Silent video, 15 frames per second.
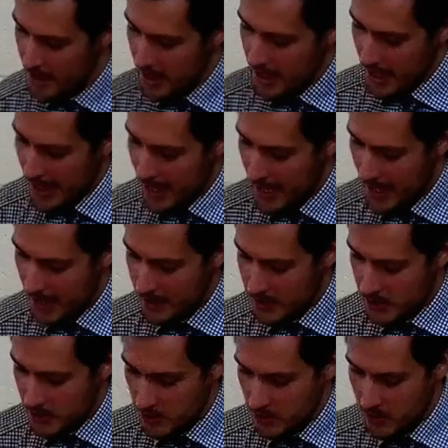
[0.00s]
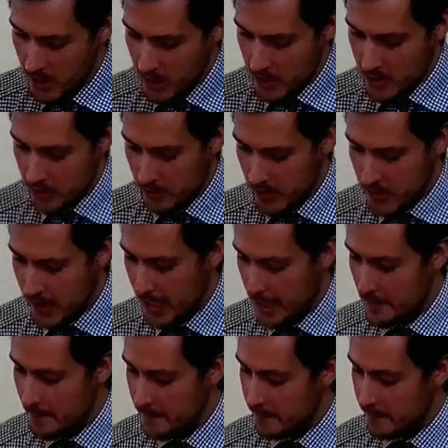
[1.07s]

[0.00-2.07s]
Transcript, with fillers: here to Jerusalem.